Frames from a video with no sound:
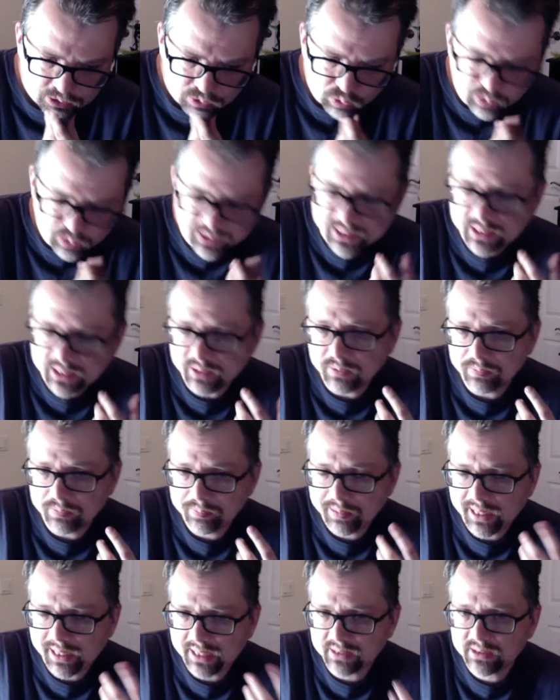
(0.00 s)
we can
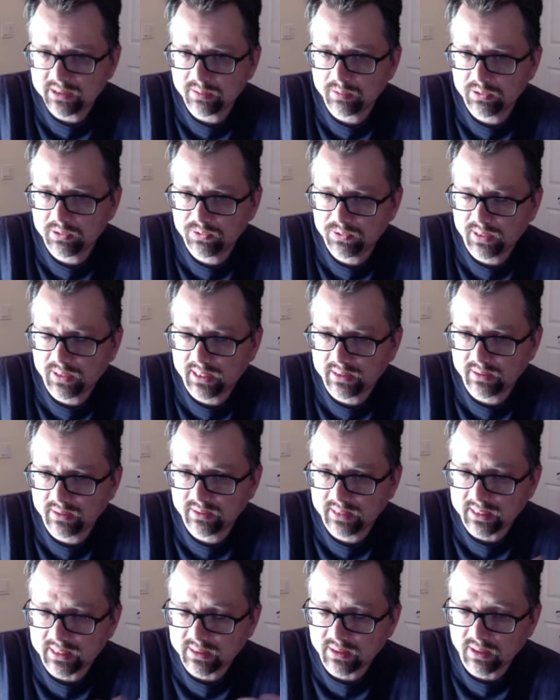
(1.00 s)
possibly find a
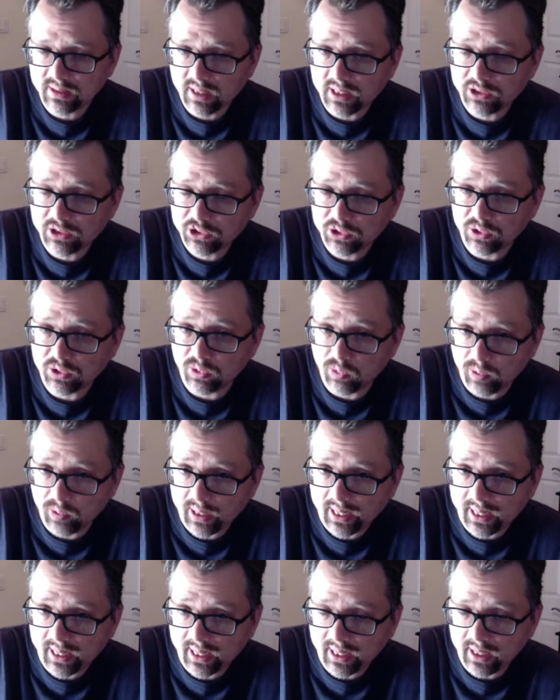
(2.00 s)
technological
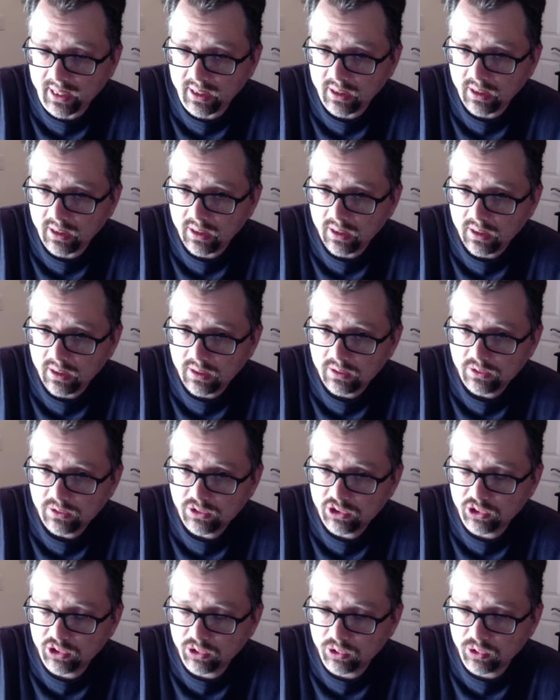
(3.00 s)
way
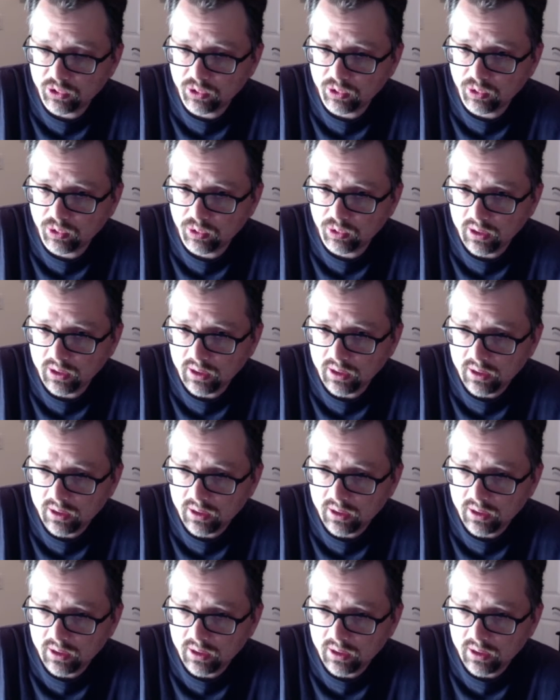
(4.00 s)
to